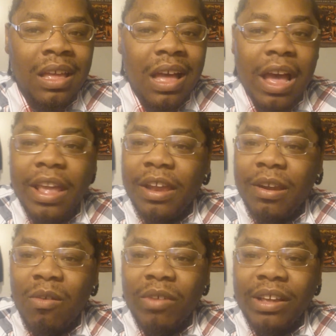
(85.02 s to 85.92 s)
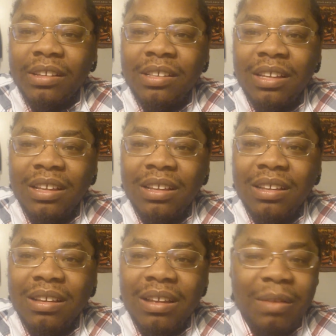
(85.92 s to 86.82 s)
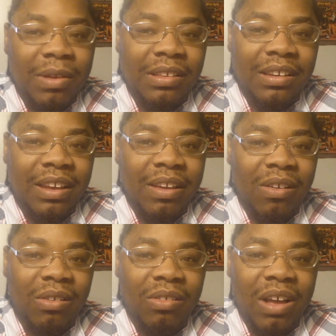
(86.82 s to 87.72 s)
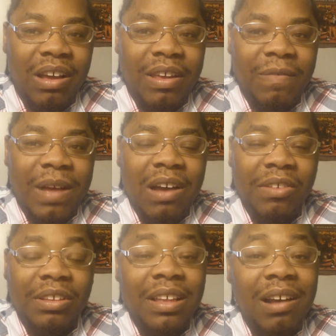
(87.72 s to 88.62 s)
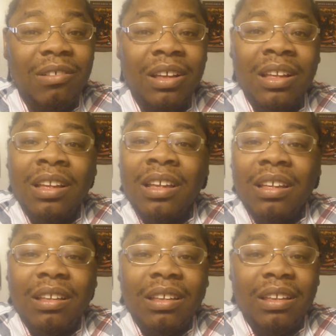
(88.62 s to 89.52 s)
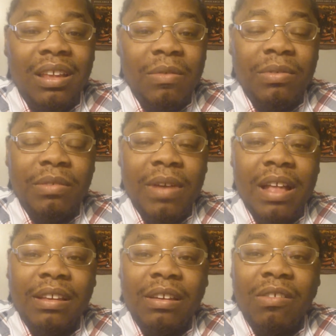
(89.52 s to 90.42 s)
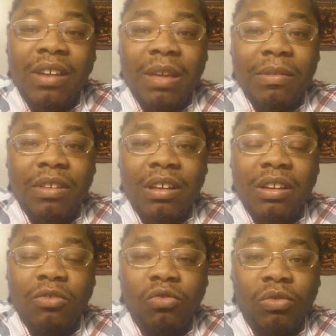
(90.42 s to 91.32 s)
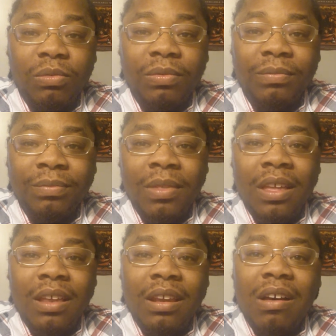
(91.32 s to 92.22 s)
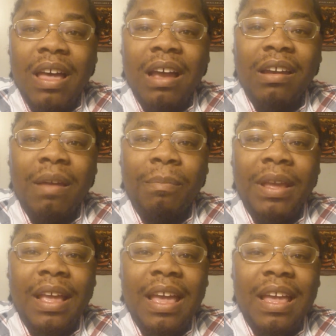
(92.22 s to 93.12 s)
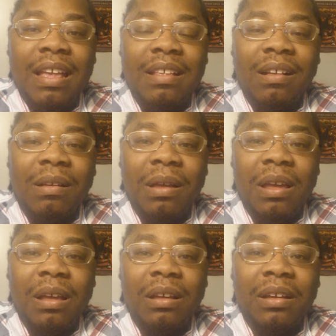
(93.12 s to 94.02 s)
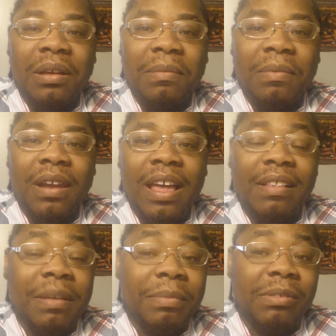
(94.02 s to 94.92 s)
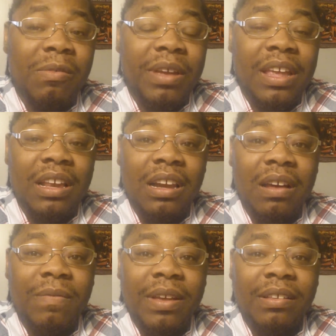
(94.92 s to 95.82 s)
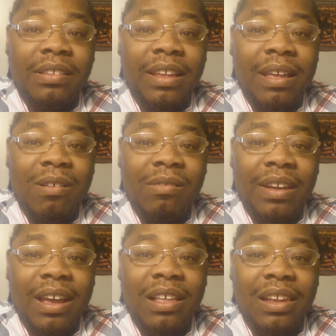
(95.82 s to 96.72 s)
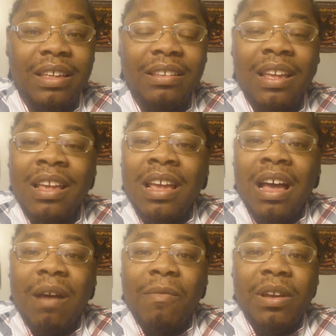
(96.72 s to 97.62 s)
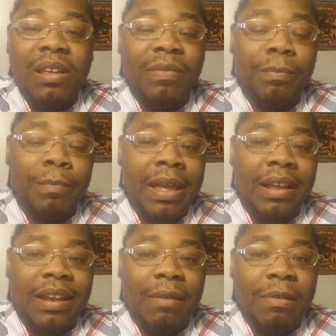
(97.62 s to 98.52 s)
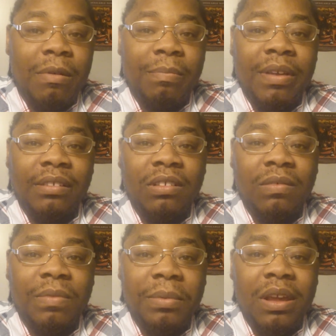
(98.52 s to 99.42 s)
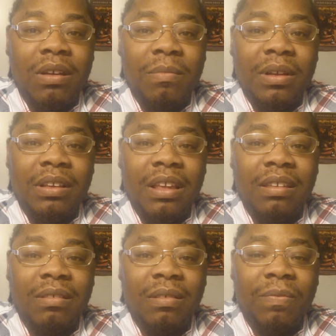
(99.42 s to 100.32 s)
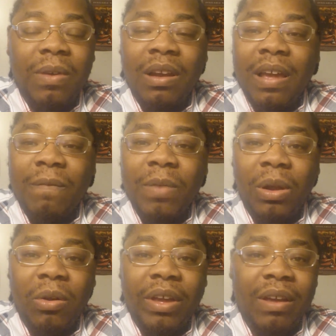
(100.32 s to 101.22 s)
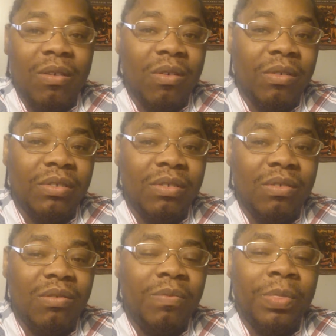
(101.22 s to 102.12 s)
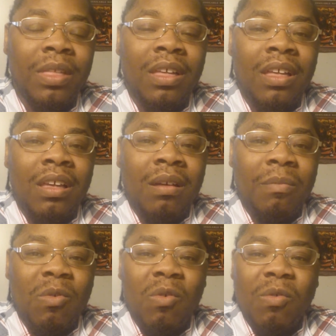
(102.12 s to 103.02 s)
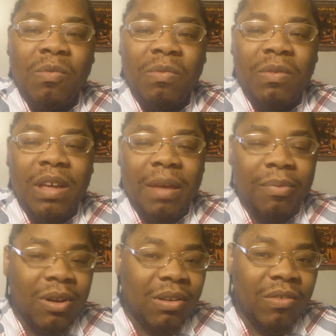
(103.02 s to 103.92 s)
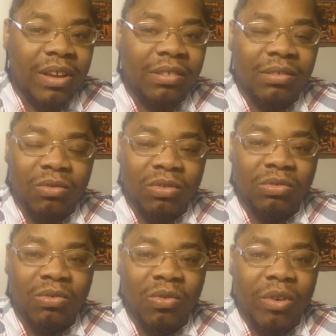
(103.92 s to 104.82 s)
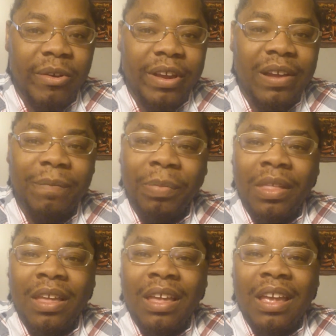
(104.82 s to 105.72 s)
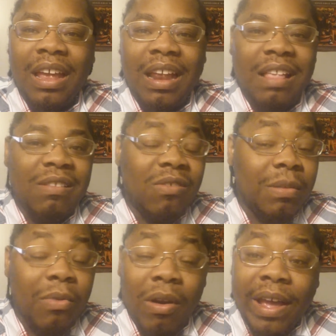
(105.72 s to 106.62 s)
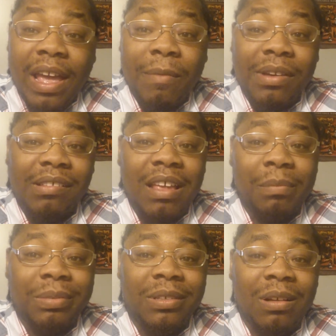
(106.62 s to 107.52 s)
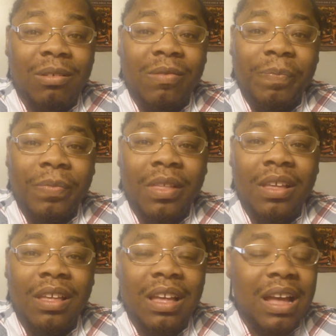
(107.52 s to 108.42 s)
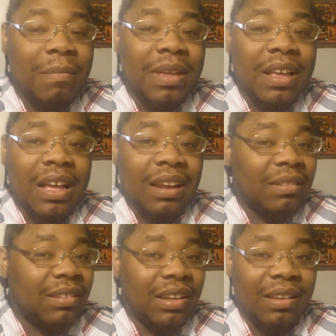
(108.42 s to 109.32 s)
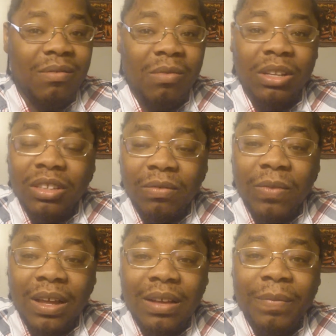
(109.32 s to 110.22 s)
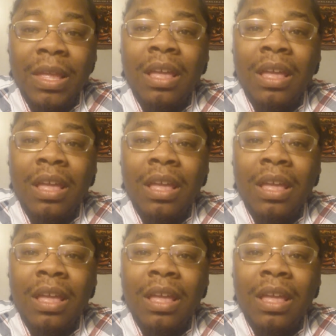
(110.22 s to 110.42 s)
How he know this? He wasn't there, so how he found this out? It was, she would actually know that he was telling the truth. Now, after that big ass uh, uh, last episode where he left his Dell necklace, I would expect that we would pick up from there, but this just felt like filler in order to move and progress through the story. And that's the only part I have with this episode. I mean, honestly, what the fuck?